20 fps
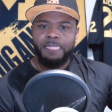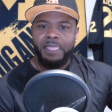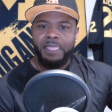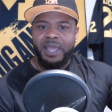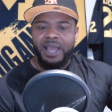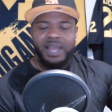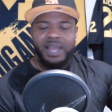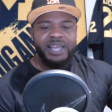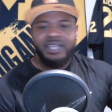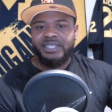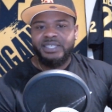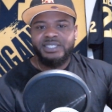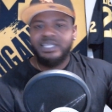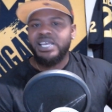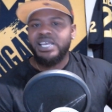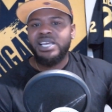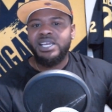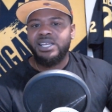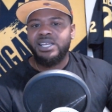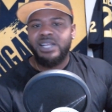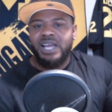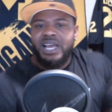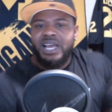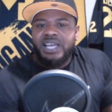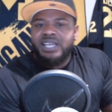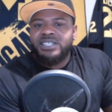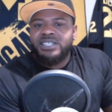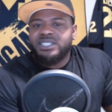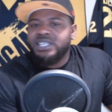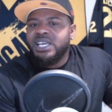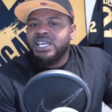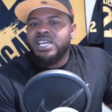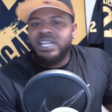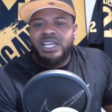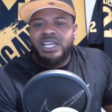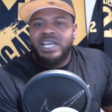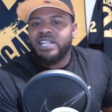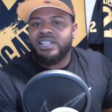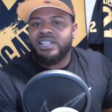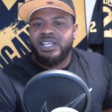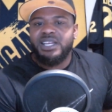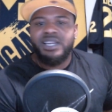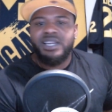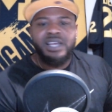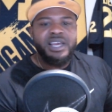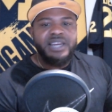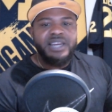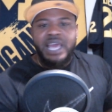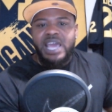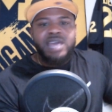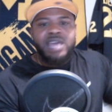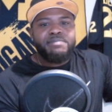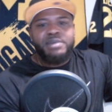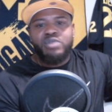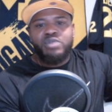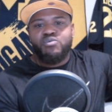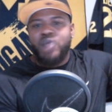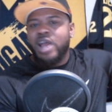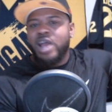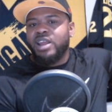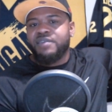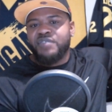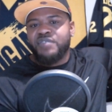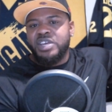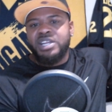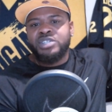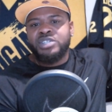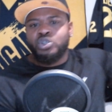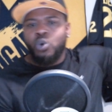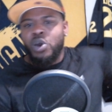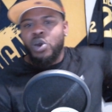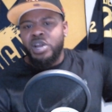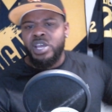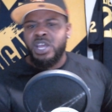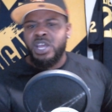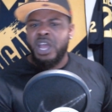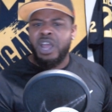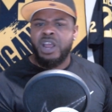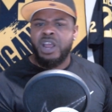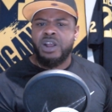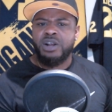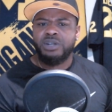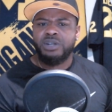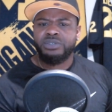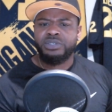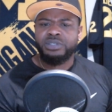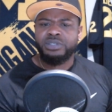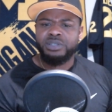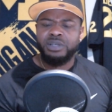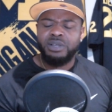I ain't seen nothing. They ain't been relevant in 20 years.